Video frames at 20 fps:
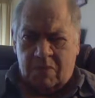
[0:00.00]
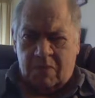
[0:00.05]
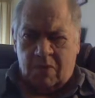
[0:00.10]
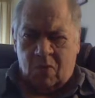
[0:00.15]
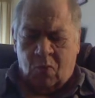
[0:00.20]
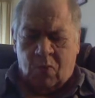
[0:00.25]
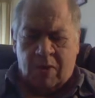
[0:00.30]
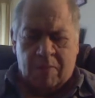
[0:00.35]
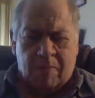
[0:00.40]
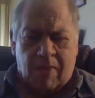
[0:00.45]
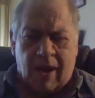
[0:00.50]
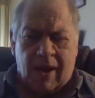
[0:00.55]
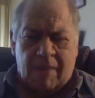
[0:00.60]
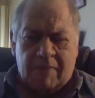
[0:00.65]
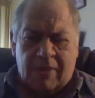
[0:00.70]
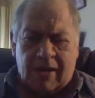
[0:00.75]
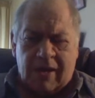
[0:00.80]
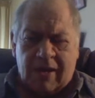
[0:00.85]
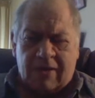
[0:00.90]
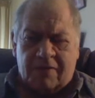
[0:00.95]
when mom
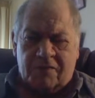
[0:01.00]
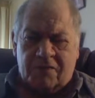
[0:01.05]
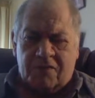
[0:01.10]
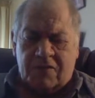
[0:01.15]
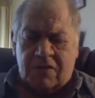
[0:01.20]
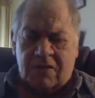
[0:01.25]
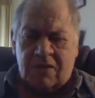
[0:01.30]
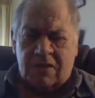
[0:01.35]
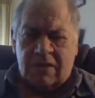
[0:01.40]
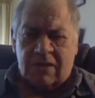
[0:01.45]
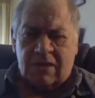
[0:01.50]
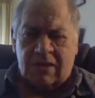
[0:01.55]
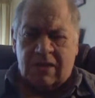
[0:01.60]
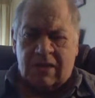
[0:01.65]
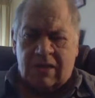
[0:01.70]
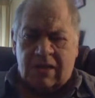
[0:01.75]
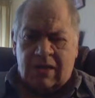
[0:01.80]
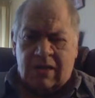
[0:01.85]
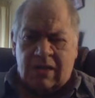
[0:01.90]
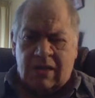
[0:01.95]
left,
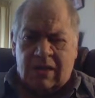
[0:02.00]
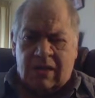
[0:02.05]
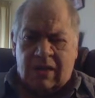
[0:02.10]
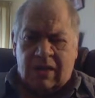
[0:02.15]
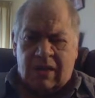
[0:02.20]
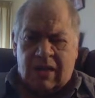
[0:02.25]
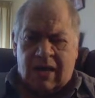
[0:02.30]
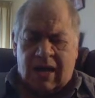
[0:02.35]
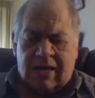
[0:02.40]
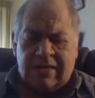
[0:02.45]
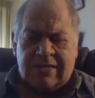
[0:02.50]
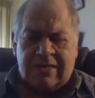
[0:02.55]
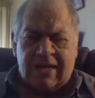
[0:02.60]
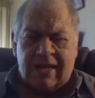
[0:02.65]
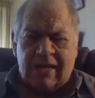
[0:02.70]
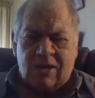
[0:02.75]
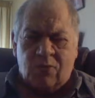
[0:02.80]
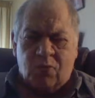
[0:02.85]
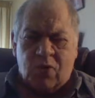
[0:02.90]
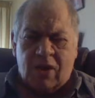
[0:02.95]
I
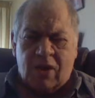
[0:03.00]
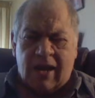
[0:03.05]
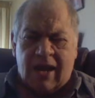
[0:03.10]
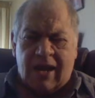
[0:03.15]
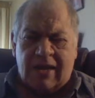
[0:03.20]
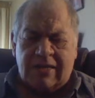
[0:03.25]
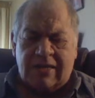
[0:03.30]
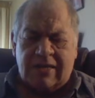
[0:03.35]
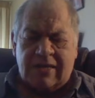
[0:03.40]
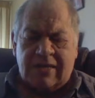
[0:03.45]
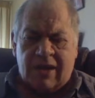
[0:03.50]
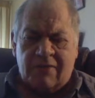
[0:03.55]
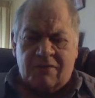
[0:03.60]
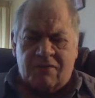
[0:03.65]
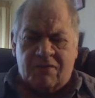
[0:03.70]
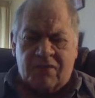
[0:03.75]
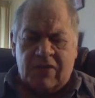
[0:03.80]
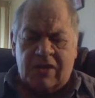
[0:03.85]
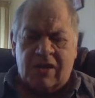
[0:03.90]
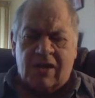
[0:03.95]
suddenly realized that I
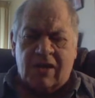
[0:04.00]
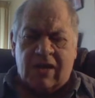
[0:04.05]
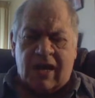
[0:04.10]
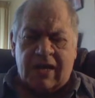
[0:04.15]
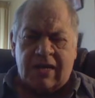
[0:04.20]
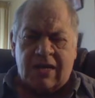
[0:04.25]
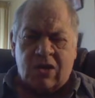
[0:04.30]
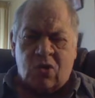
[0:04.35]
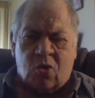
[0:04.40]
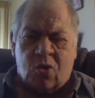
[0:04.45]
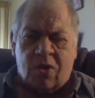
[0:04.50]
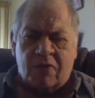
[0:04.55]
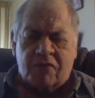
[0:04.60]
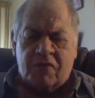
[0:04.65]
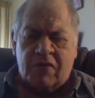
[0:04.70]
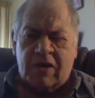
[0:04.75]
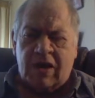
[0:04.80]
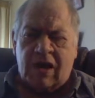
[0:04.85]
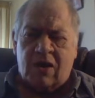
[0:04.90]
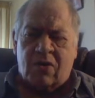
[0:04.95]
feel like an
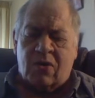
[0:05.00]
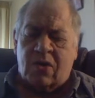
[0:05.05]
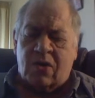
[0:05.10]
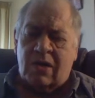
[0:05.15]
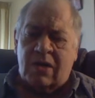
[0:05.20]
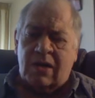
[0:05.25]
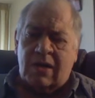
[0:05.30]
orphan now.